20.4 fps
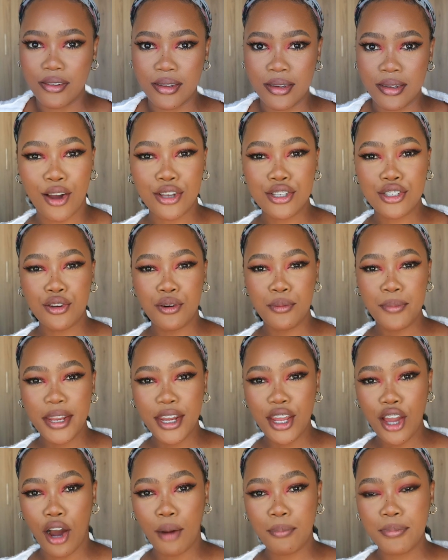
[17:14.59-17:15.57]
Are so
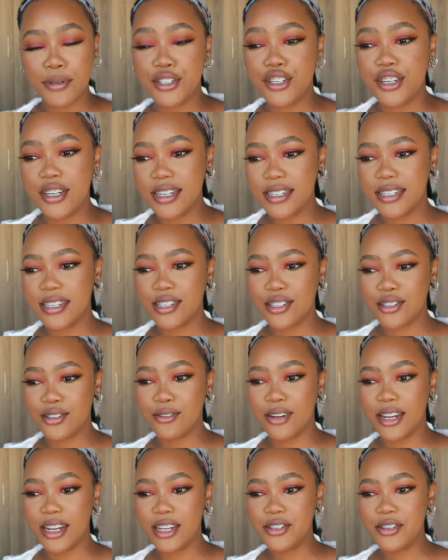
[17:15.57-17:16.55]
many opportunities
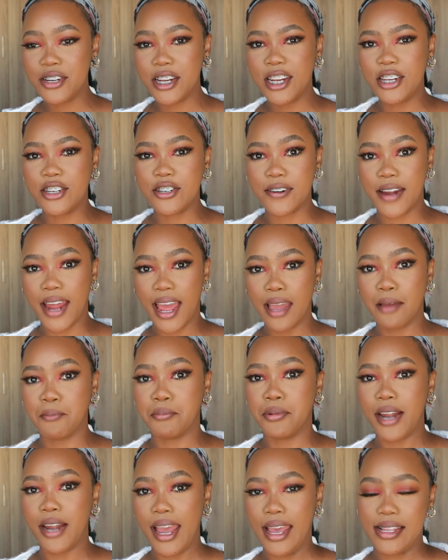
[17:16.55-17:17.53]
to literally drag
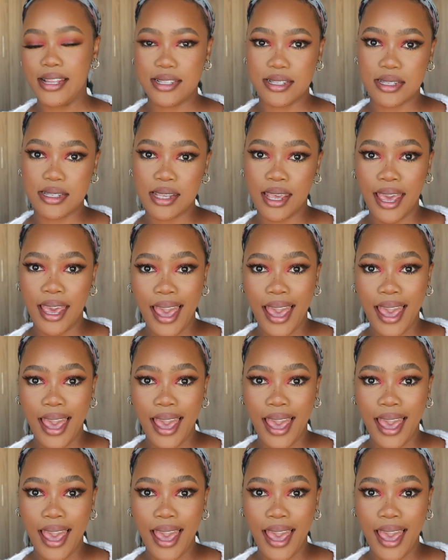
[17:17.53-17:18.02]
brands